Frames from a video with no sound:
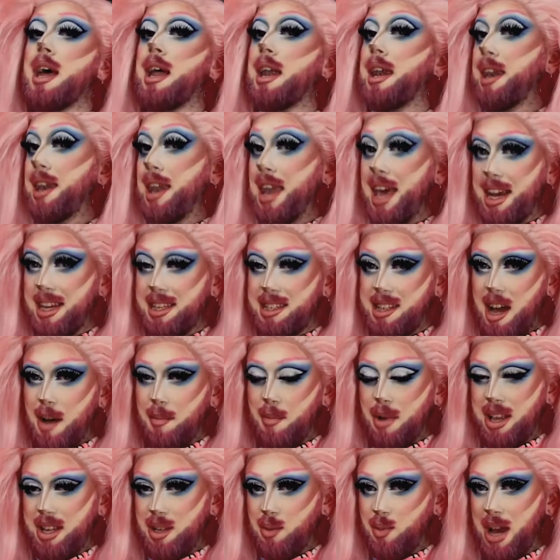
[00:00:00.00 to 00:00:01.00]
Next up
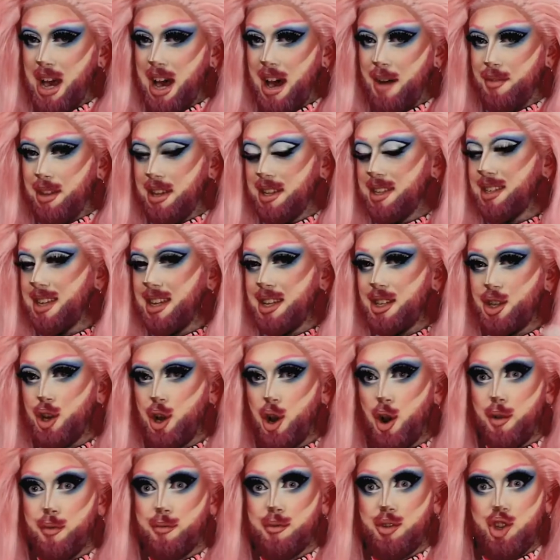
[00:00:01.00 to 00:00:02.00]
is we have the sister
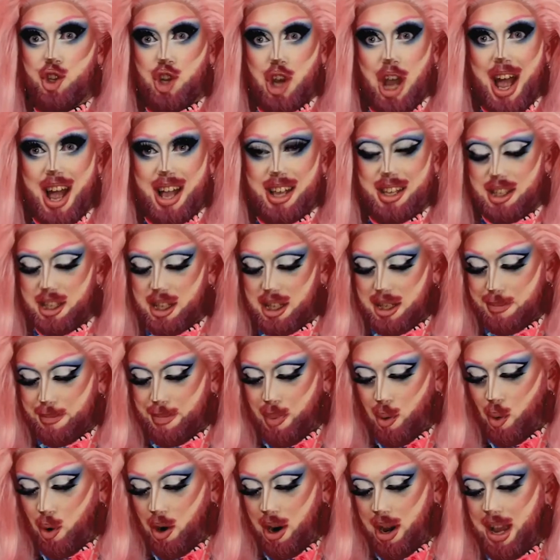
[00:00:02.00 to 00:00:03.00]
of Jan's
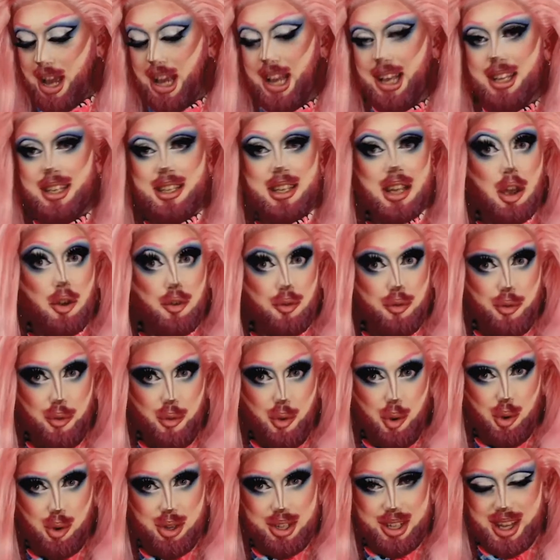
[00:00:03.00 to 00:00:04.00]
sport is
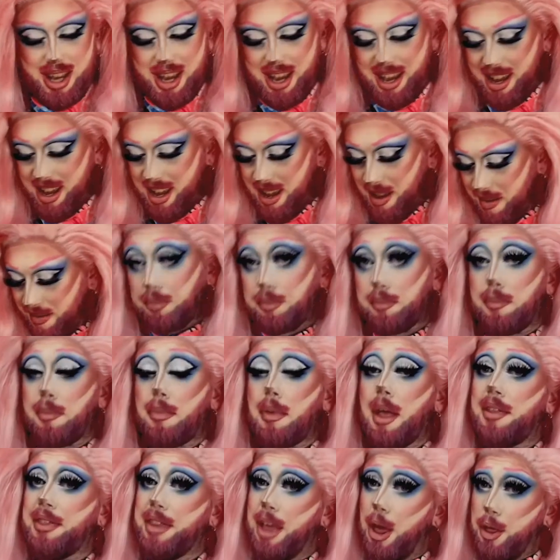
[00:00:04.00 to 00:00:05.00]
Rosé.
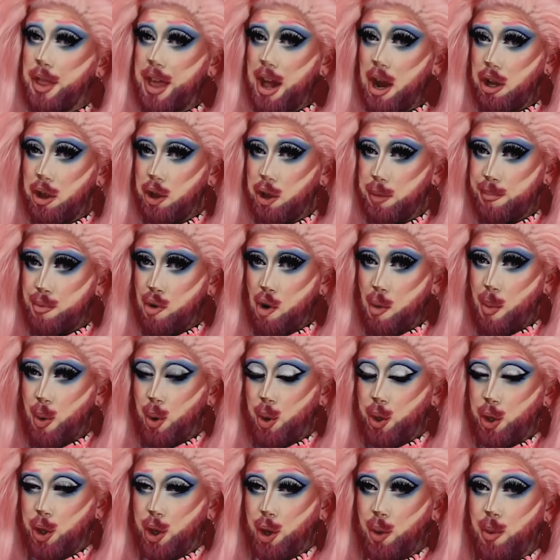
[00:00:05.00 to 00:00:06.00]
Now their
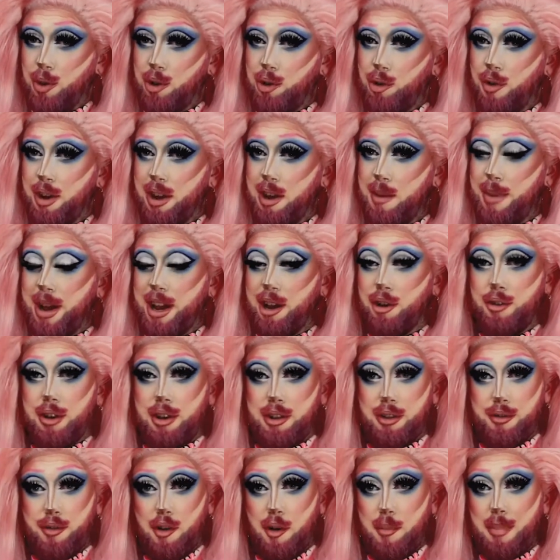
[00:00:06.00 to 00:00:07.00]
promote look was created by
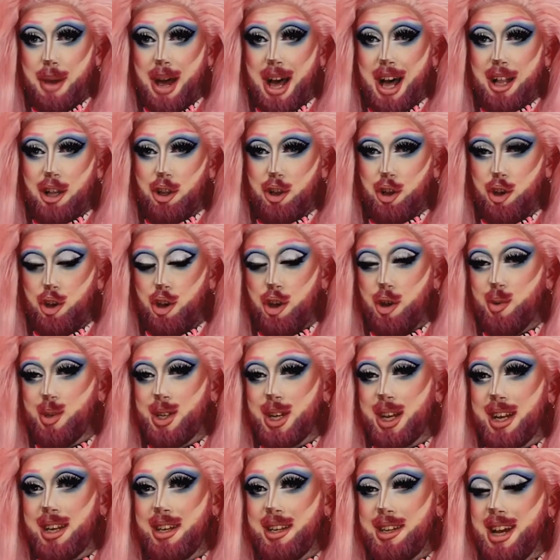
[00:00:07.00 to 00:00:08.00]
Christopher Palu, who was a
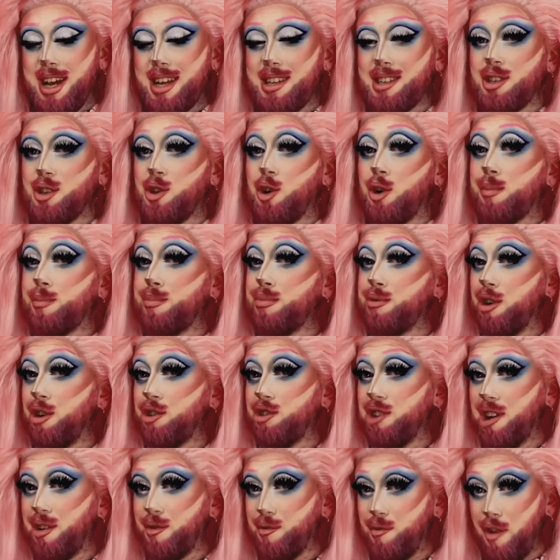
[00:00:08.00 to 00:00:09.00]
contestant on
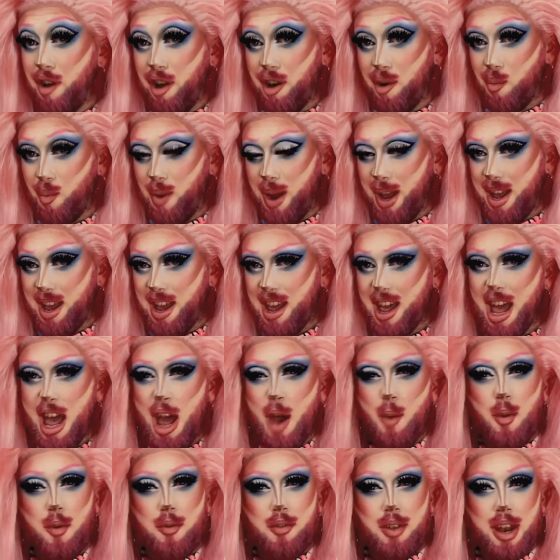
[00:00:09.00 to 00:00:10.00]
Project Runway.
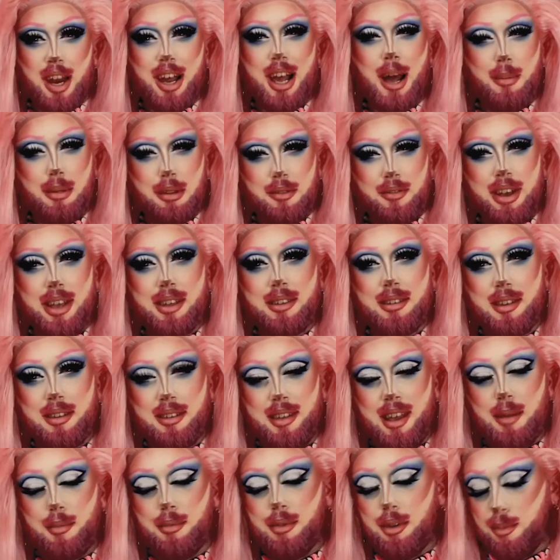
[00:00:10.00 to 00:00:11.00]
We've seen a couple of his
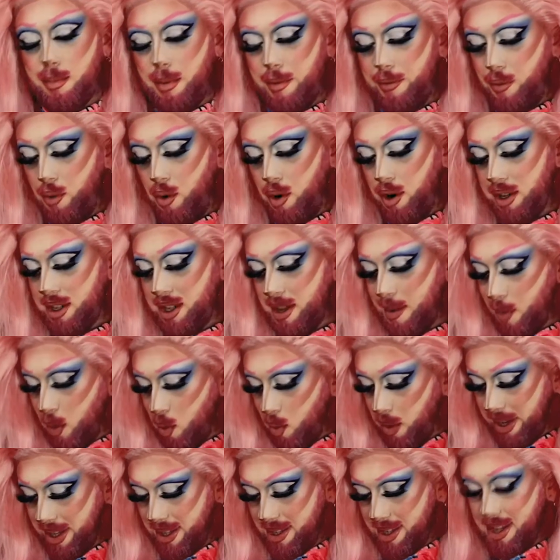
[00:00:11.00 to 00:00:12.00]
designs before on some
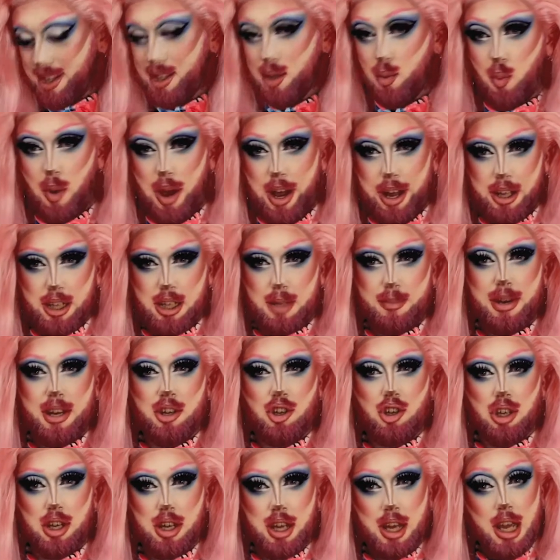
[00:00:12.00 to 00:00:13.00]
queens as well,
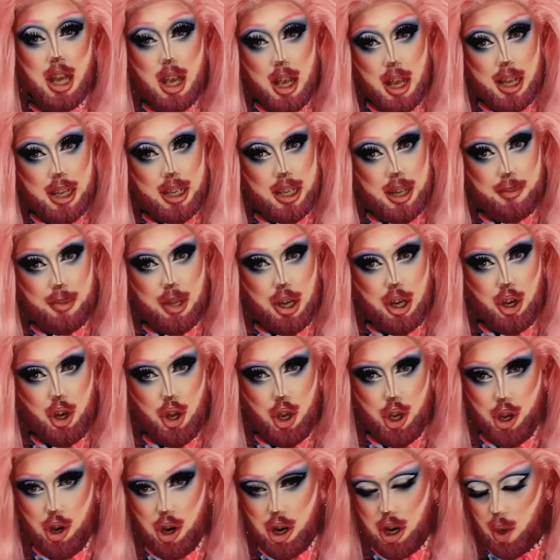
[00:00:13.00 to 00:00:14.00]
especially some of the New
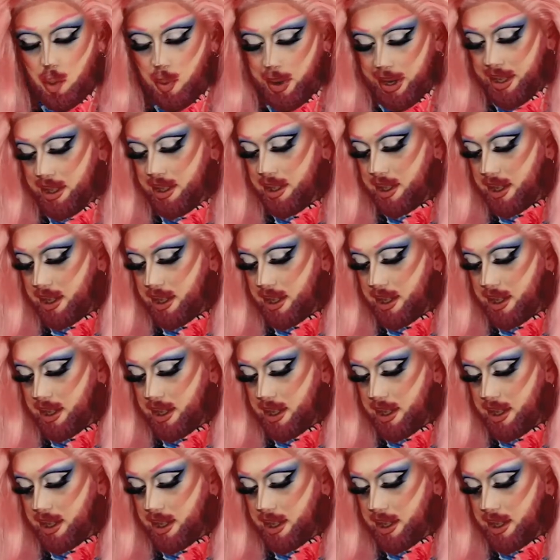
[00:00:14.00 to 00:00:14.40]
York queens